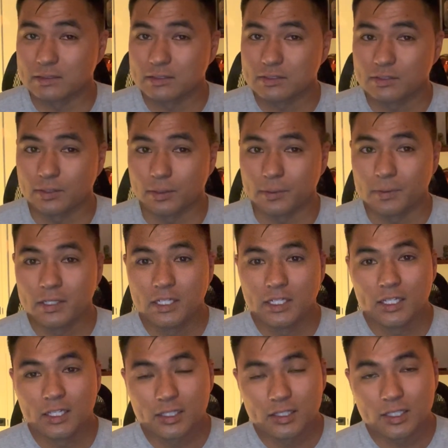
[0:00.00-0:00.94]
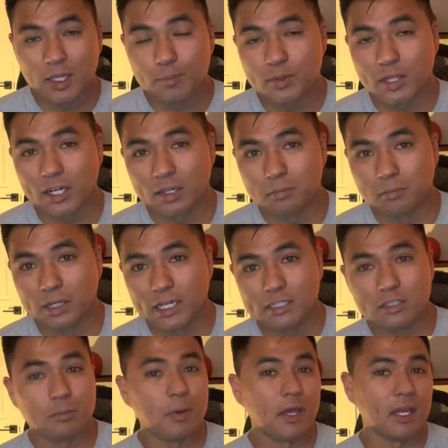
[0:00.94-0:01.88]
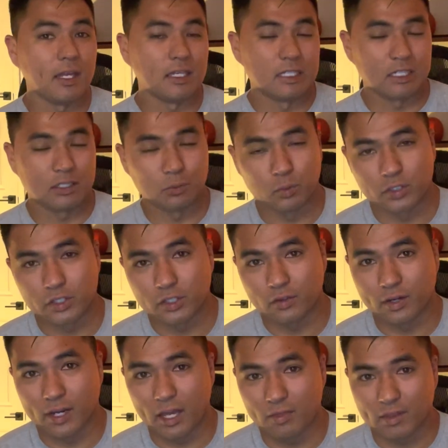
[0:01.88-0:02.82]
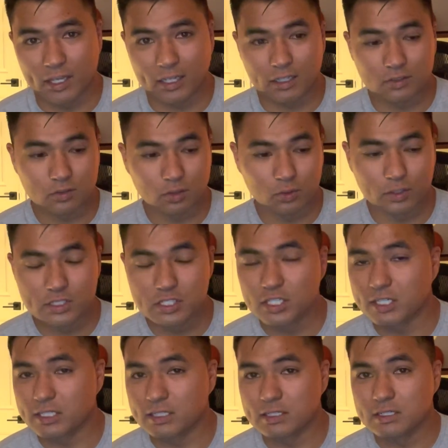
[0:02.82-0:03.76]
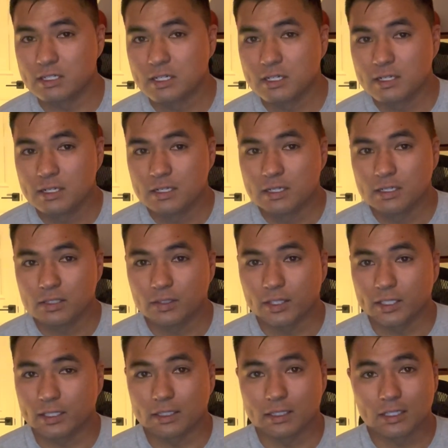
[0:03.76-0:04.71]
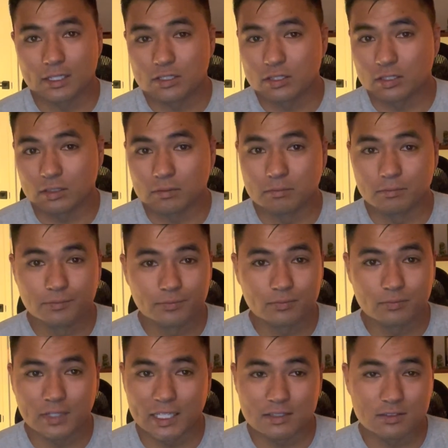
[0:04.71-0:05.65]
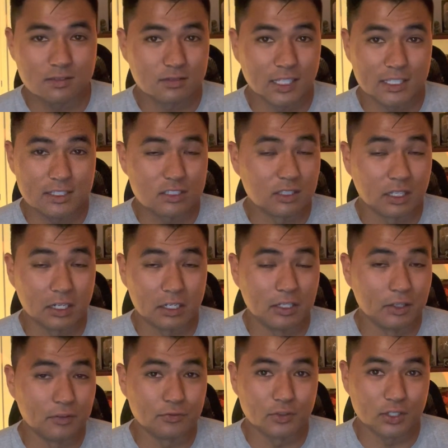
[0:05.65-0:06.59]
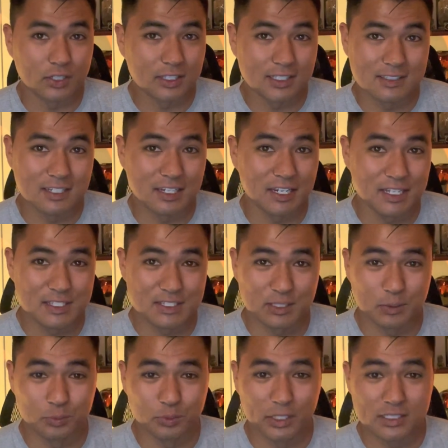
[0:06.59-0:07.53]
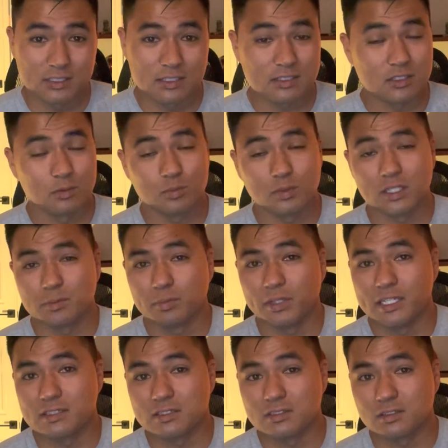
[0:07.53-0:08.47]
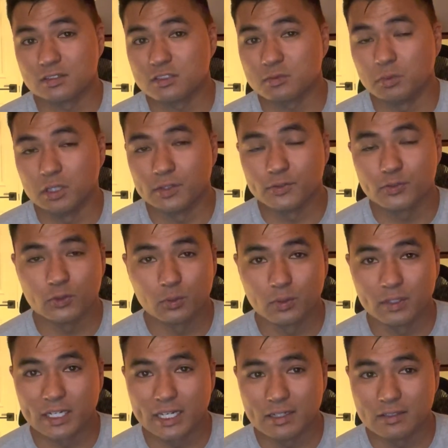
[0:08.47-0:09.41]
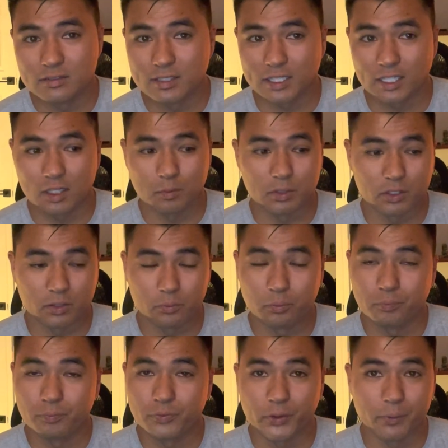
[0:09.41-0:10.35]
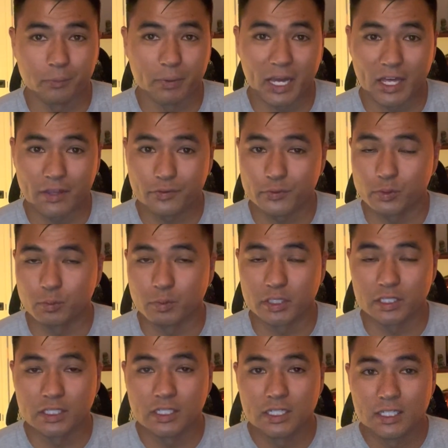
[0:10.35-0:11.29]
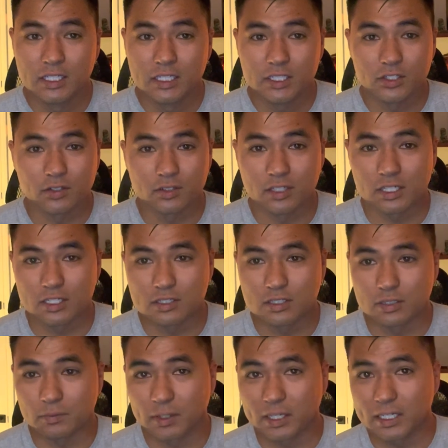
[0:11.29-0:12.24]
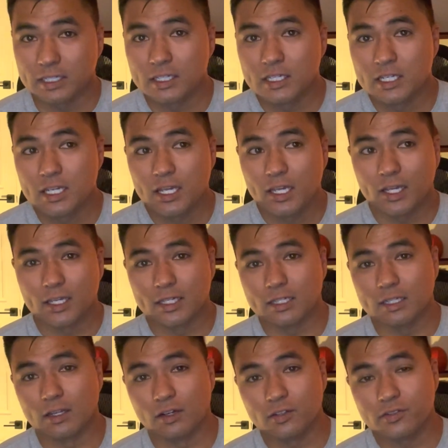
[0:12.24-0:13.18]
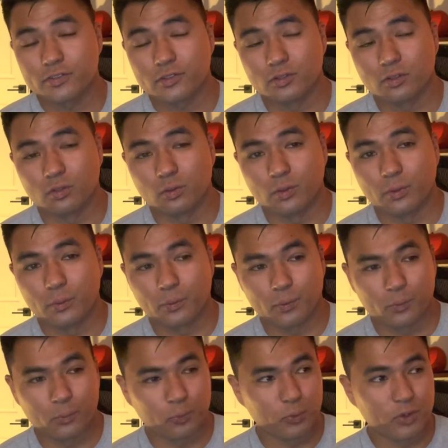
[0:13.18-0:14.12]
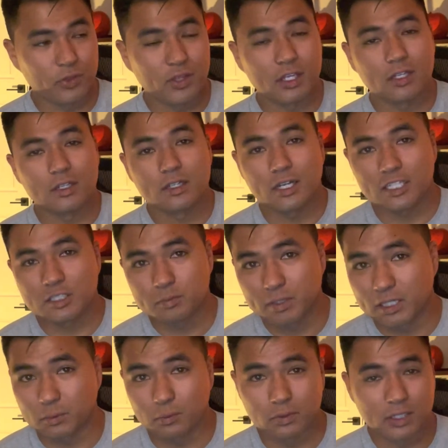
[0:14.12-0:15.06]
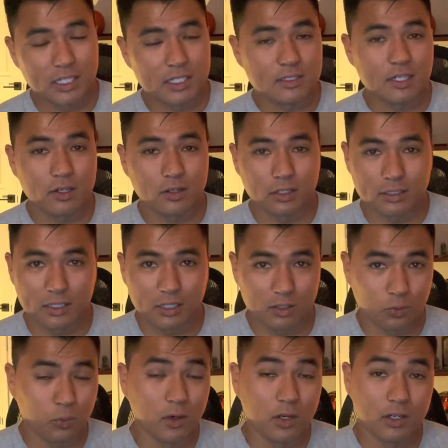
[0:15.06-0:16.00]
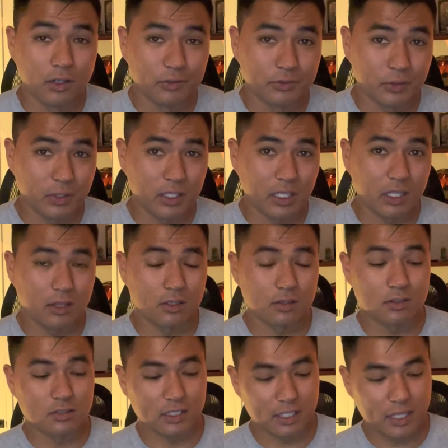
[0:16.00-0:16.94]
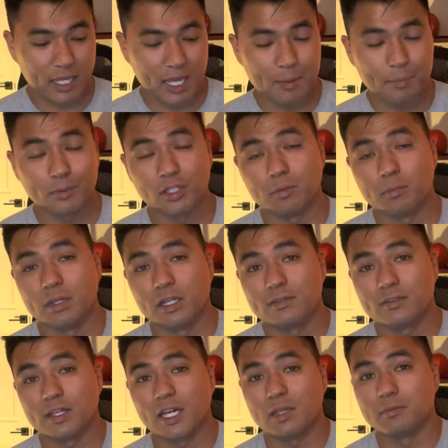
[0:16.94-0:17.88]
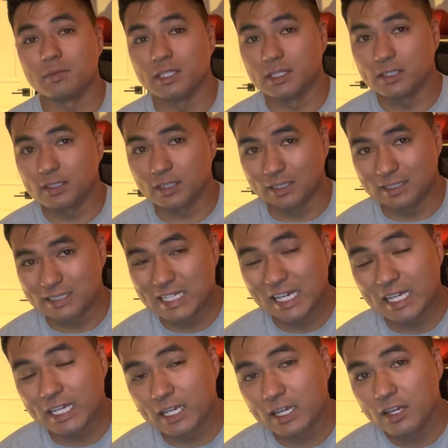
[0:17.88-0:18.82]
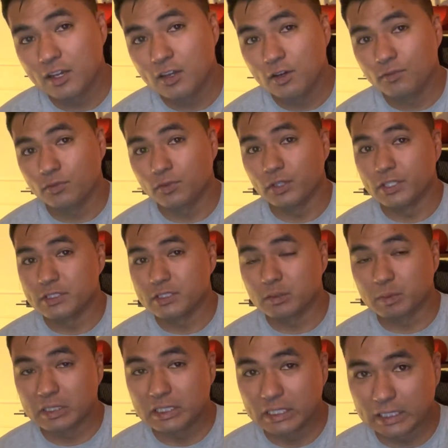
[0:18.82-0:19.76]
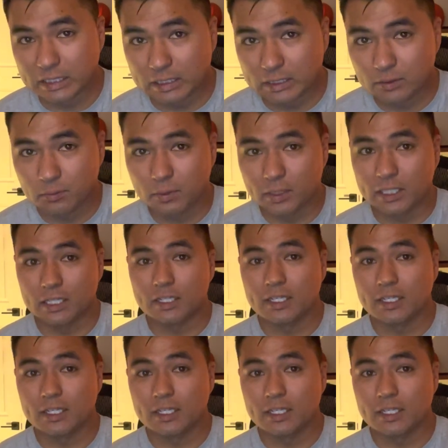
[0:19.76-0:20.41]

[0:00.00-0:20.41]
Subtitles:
So keep that in mind. Depending on where you're at, that could totally change. Like a kitchen, that's not enough for a kitchen in some places. Some places, a small 2-1 house, that could be your bathroom and your kitchen, right? And also, we're thinking cosmetic. We're not tearing down walls, okay? There's a cap on the amount of time it can take for this to be done, right?